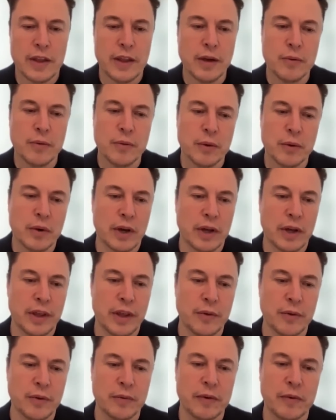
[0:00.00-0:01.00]
I think I
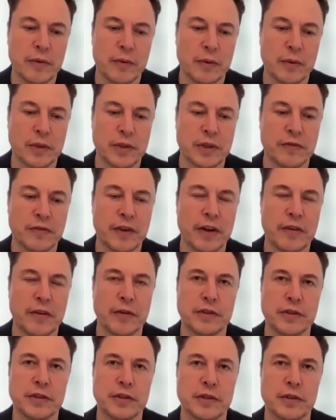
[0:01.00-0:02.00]
think we should be
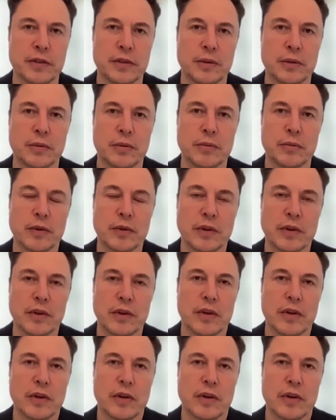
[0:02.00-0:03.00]
able to,
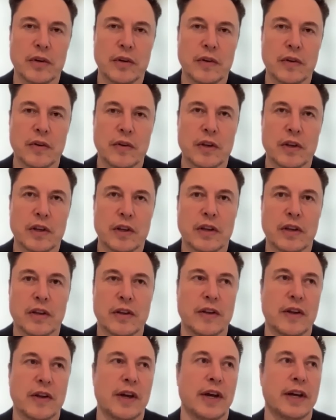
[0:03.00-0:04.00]

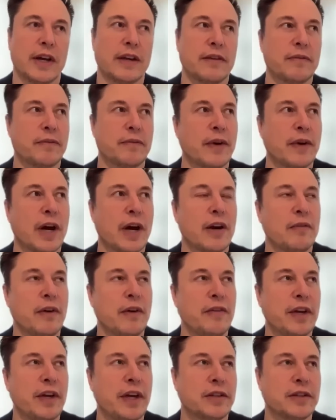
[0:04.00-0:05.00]
uh, I don't know,
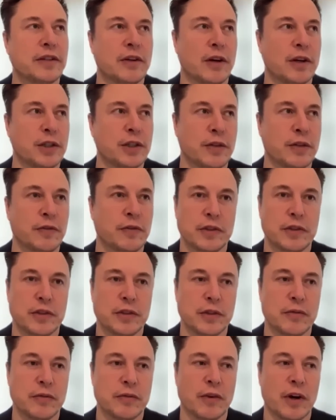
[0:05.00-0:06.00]
maybe get Starship
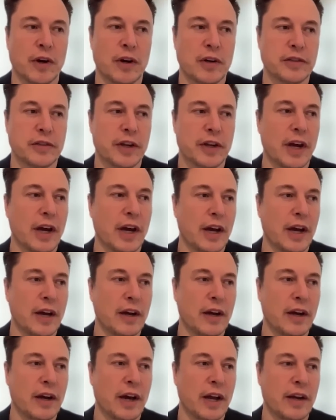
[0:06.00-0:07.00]
to Mars
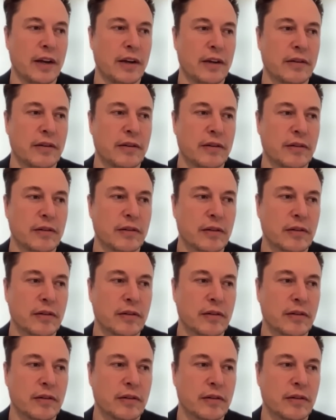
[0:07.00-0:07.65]
uh, uncrewed